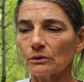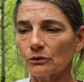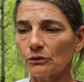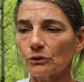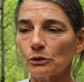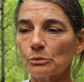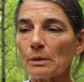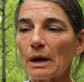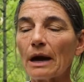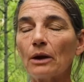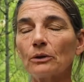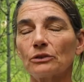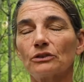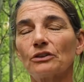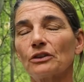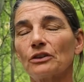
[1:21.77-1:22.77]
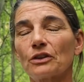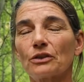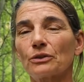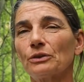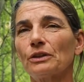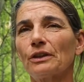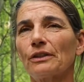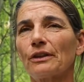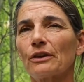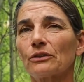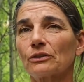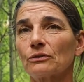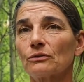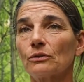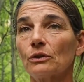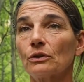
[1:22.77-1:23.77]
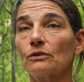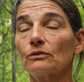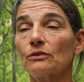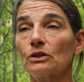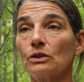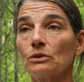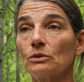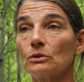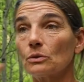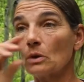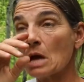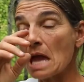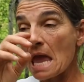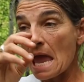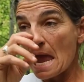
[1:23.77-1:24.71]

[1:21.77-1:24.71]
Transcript: zoom out to the 30,000-foot view